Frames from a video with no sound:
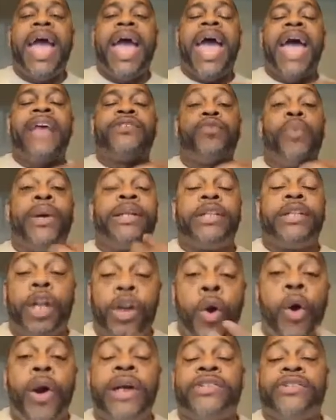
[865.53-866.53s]
As what the
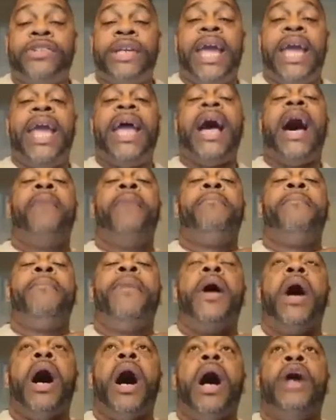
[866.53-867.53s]
Lord say, um,
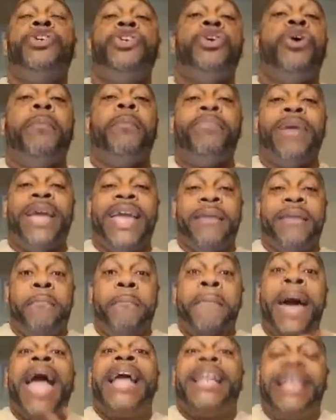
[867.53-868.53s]
uh, you're being
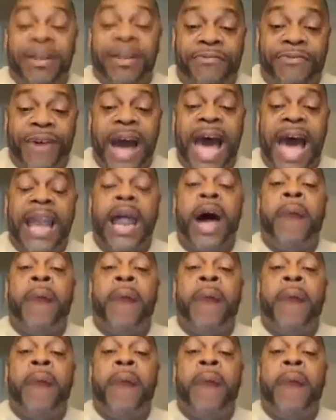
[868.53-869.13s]
magnified.